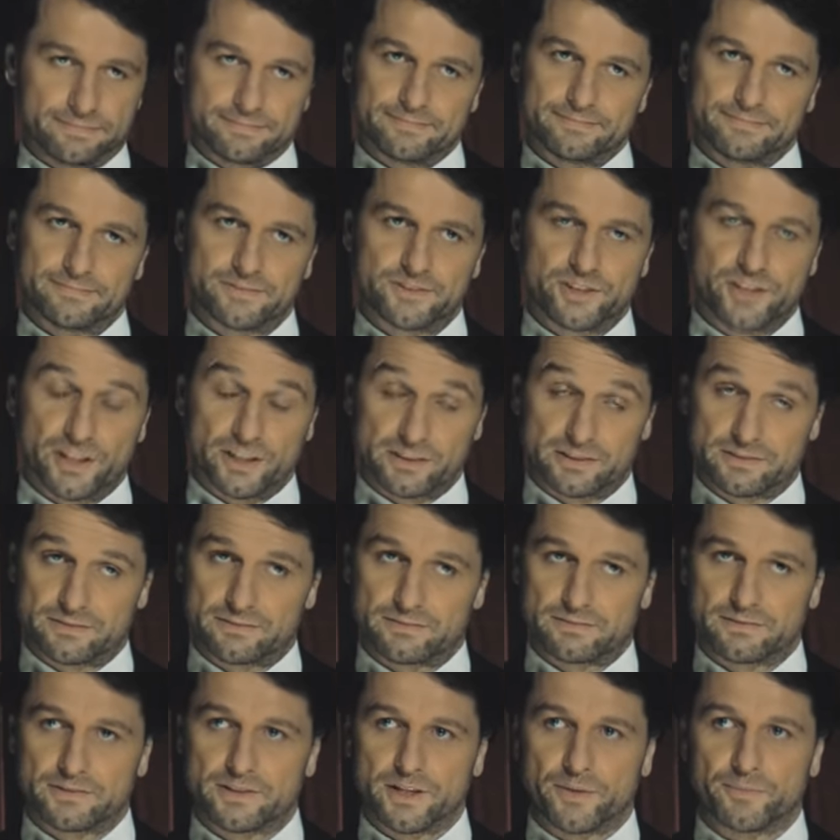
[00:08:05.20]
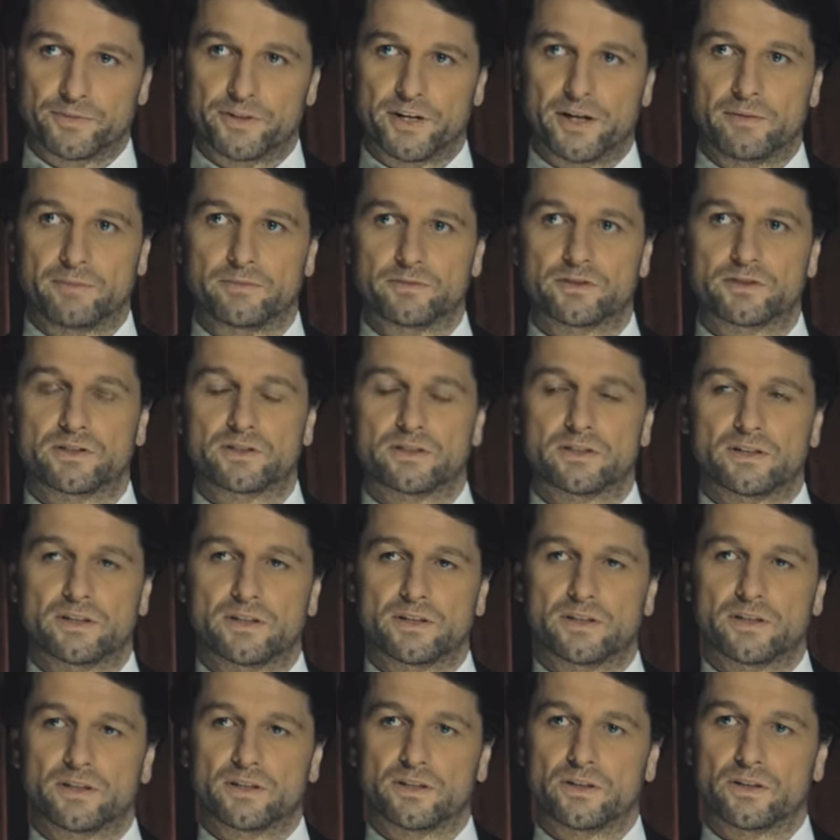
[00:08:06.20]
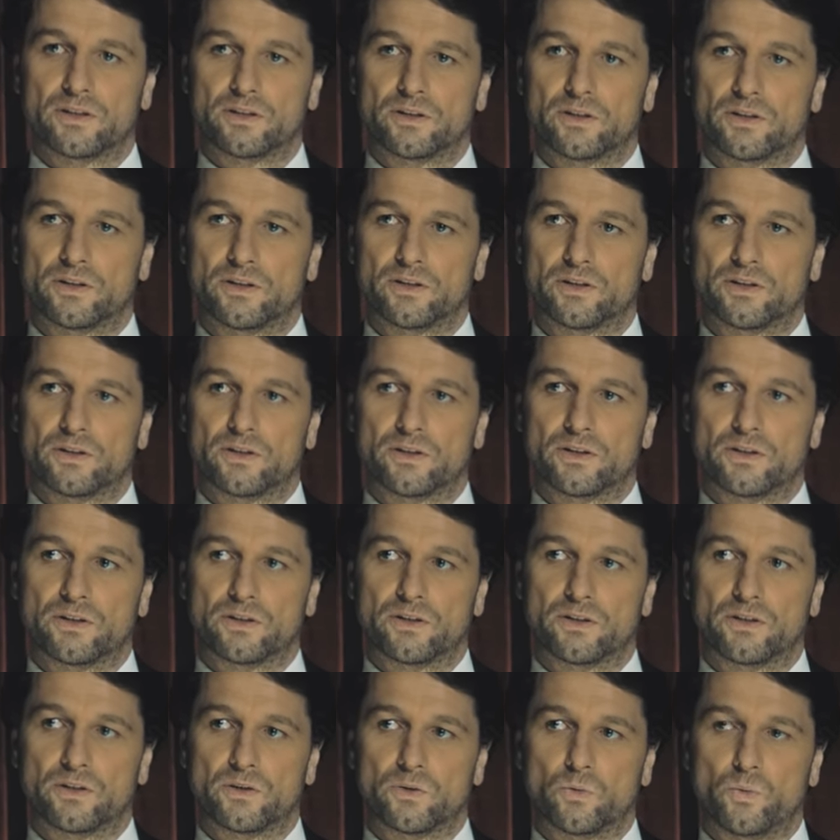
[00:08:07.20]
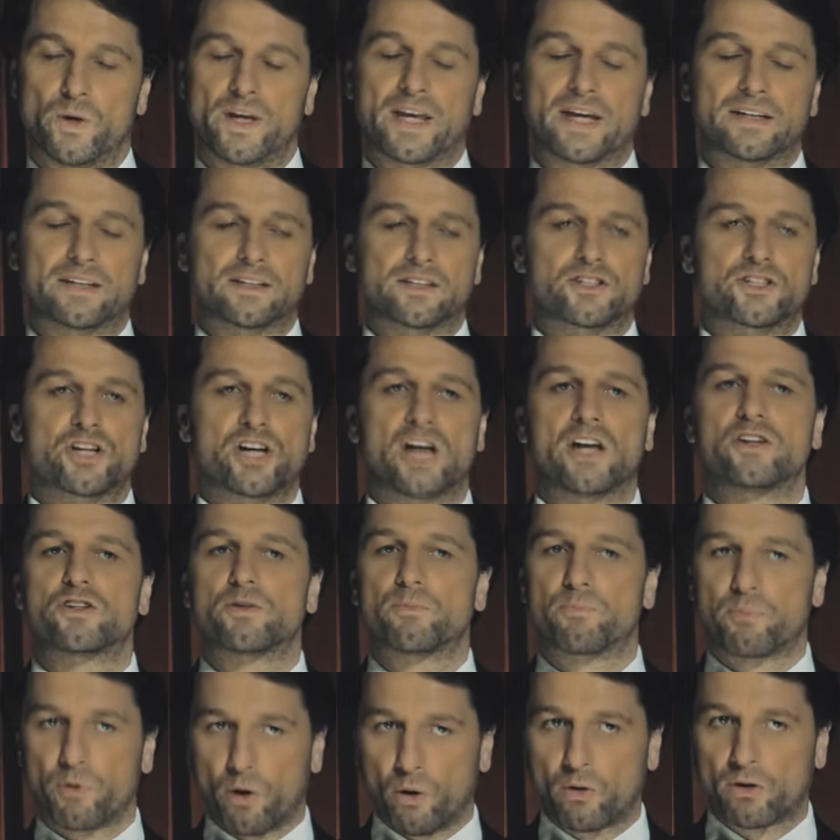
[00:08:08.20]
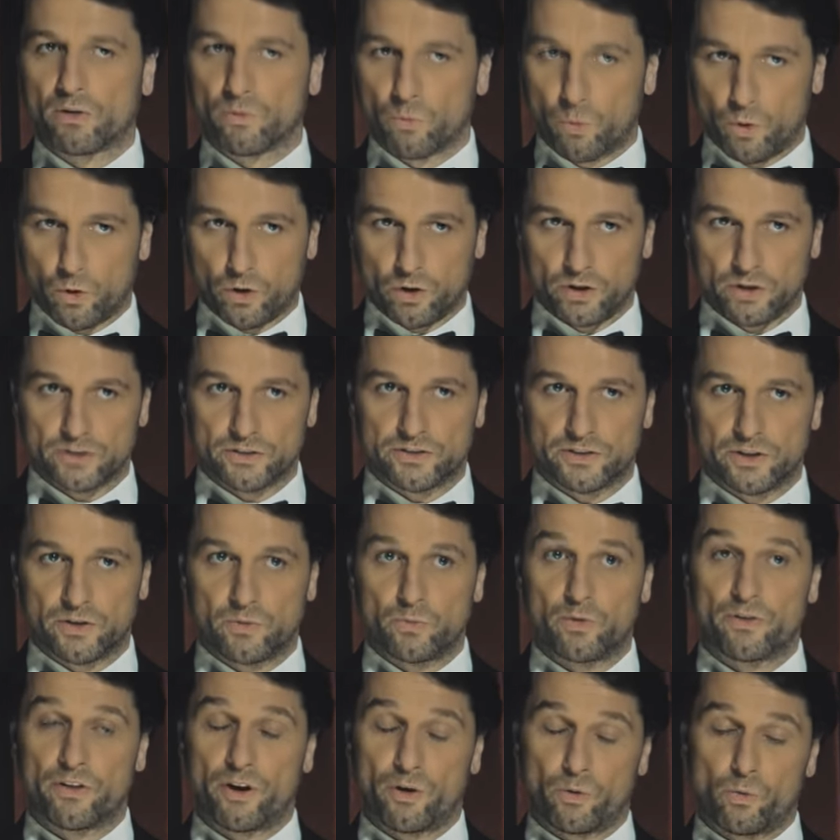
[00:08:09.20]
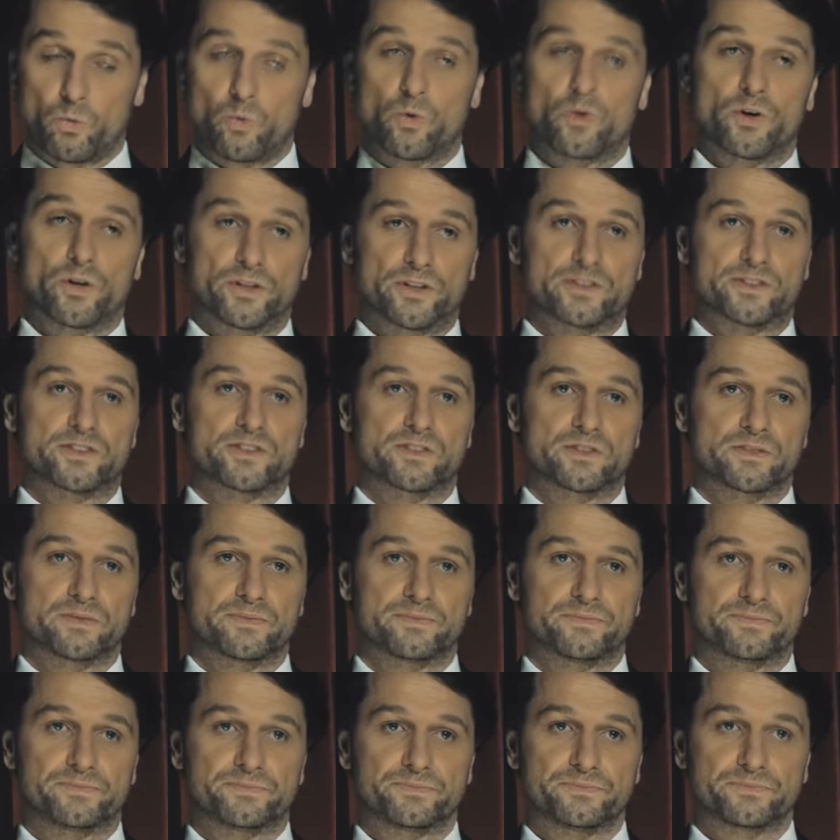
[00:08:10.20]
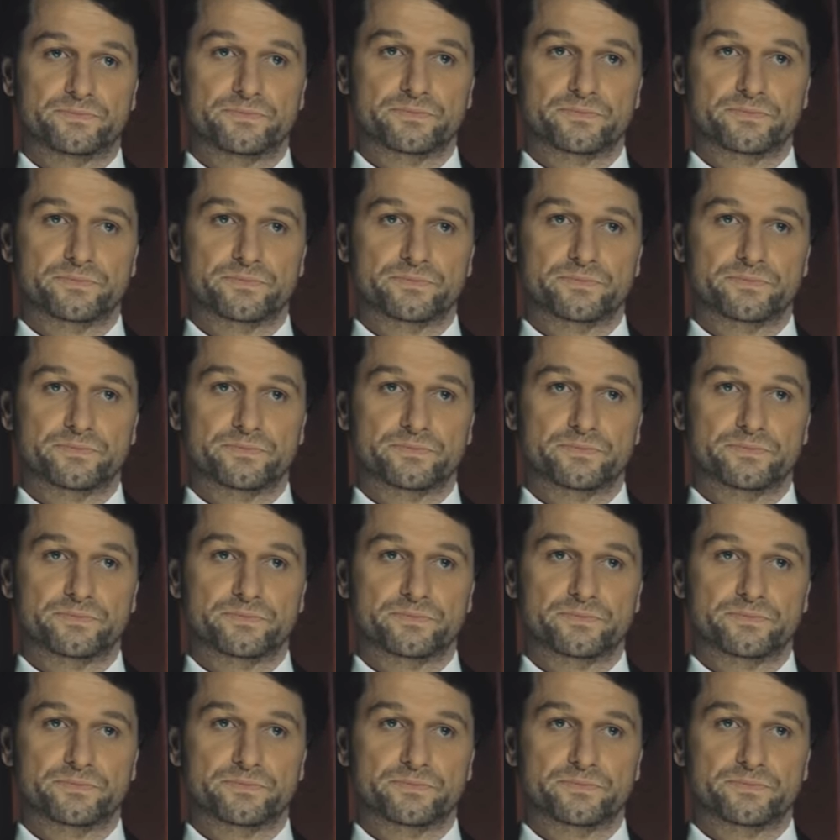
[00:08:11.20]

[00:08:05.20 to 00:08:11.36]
But if you're assuming that the image is going to be poor, you will be surprised. But also, if you're assuming the image is going to be as